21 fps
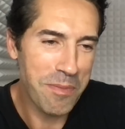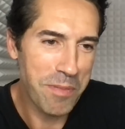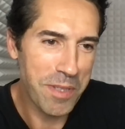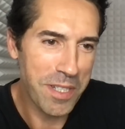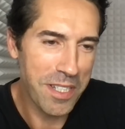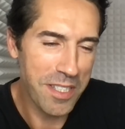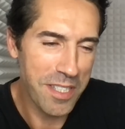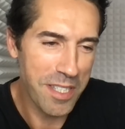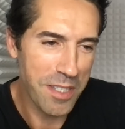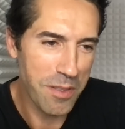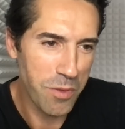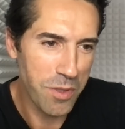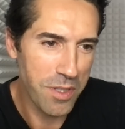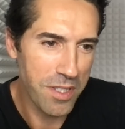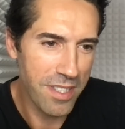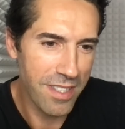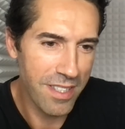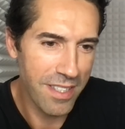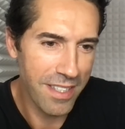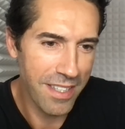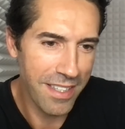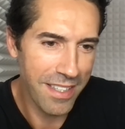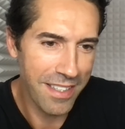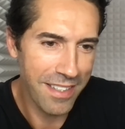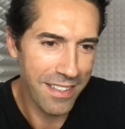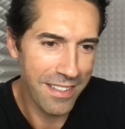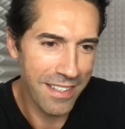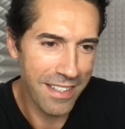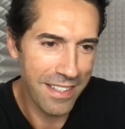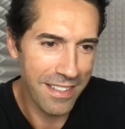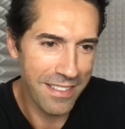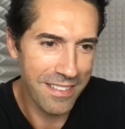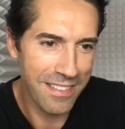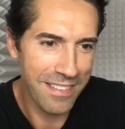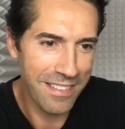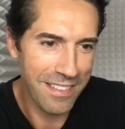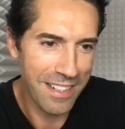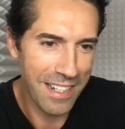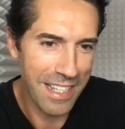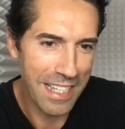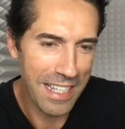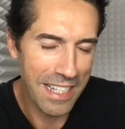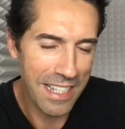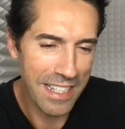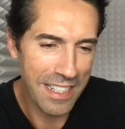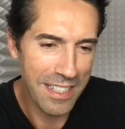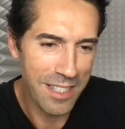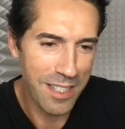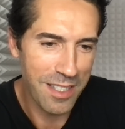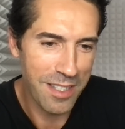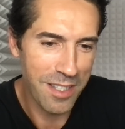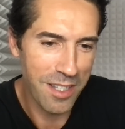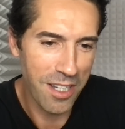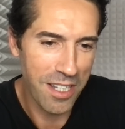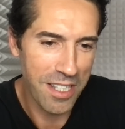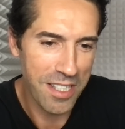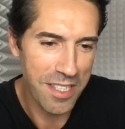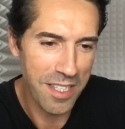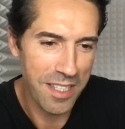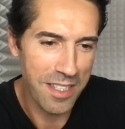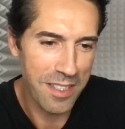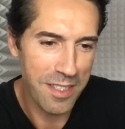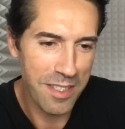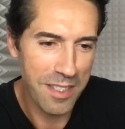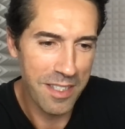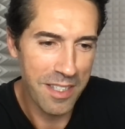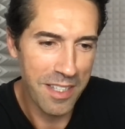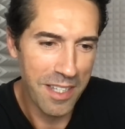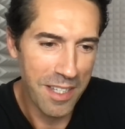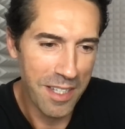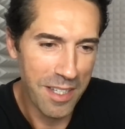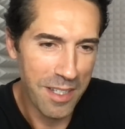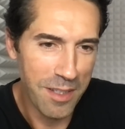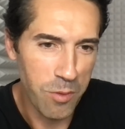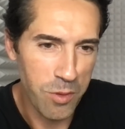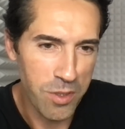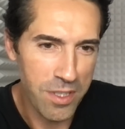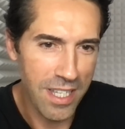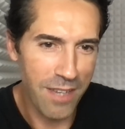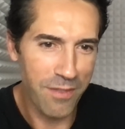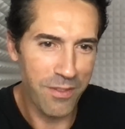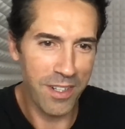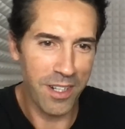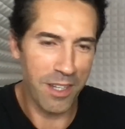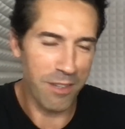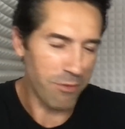because it was the late 80s, 90s? Was it ever like,